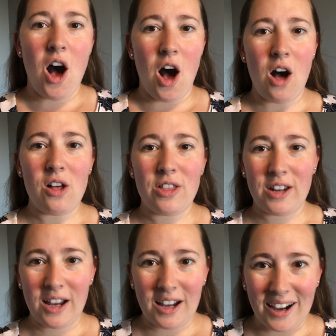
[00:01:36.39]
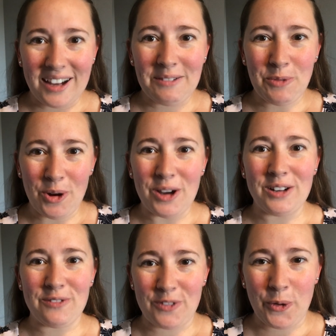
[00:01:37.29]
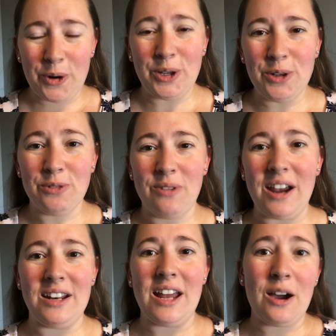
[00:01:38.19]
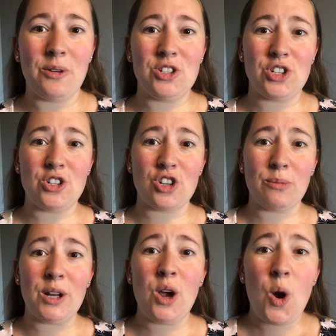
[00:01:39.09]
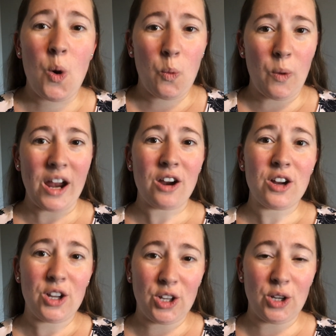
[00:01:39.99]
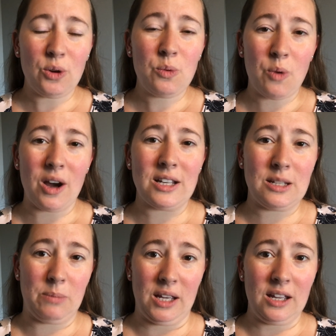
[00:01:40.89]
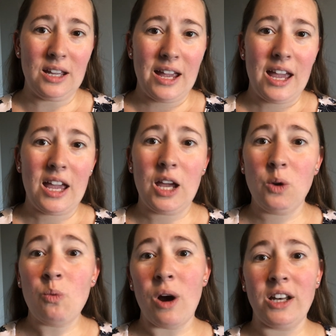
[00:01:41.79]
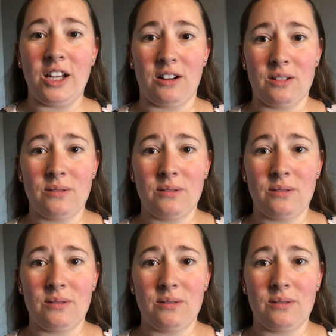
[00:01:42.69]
All that I want for you right now is to determine where you want to be in 1 year,